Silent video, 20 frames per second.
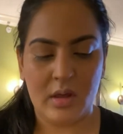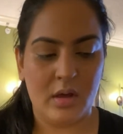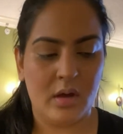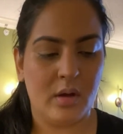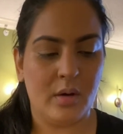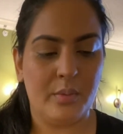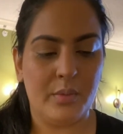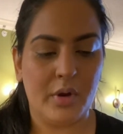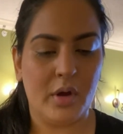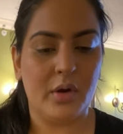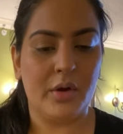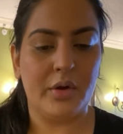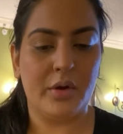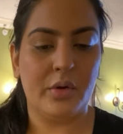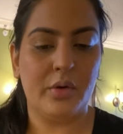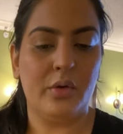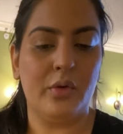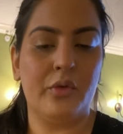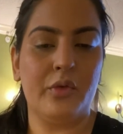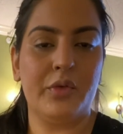I'm not gonna
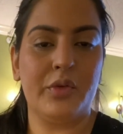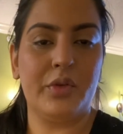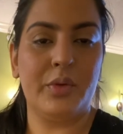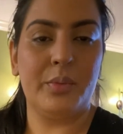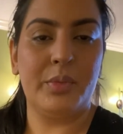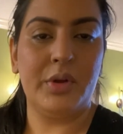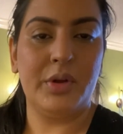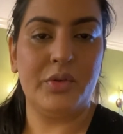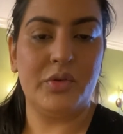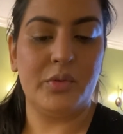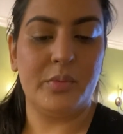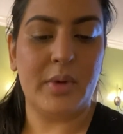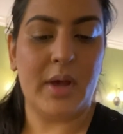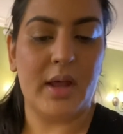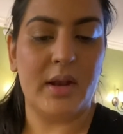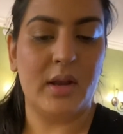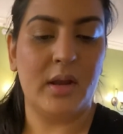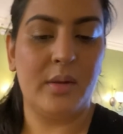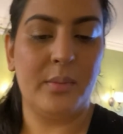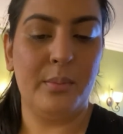go for something
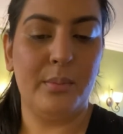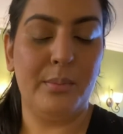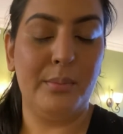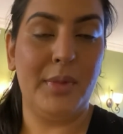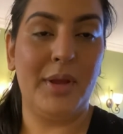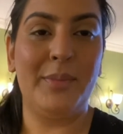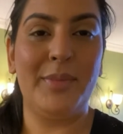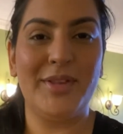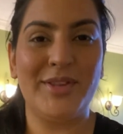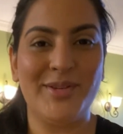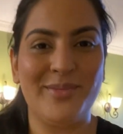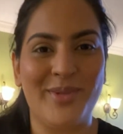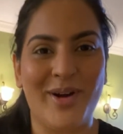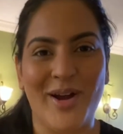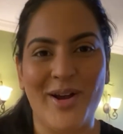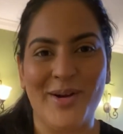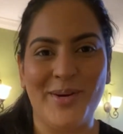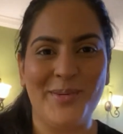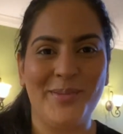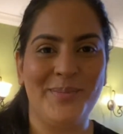dramatic, maybe
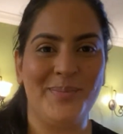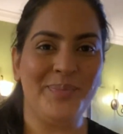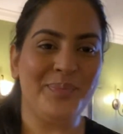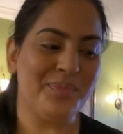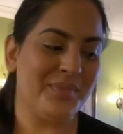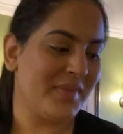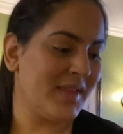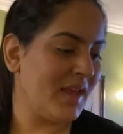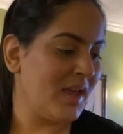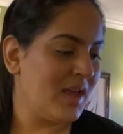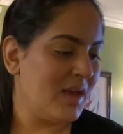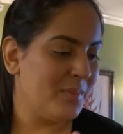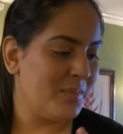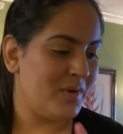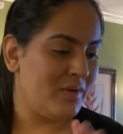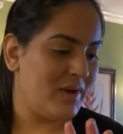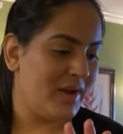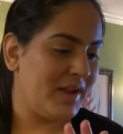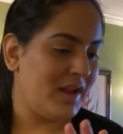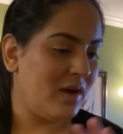tomorrow. But
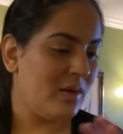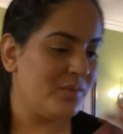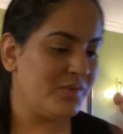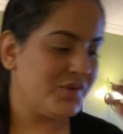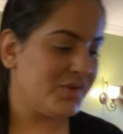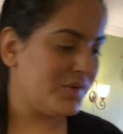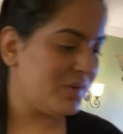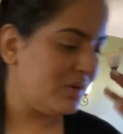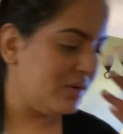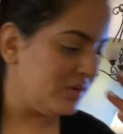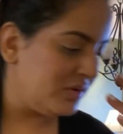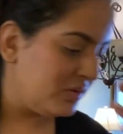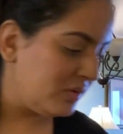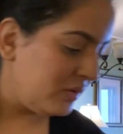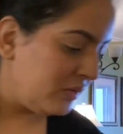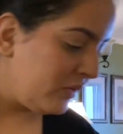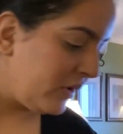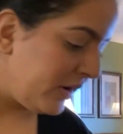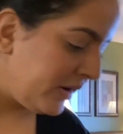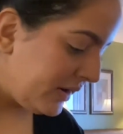right now I'm just gonna do a
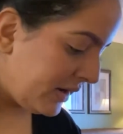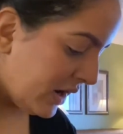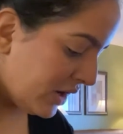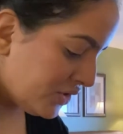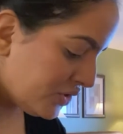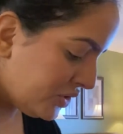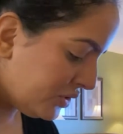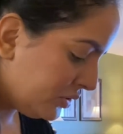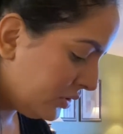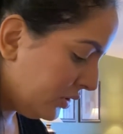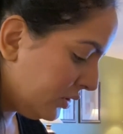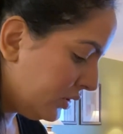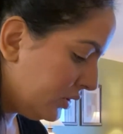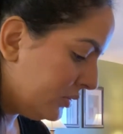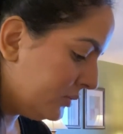very natural look.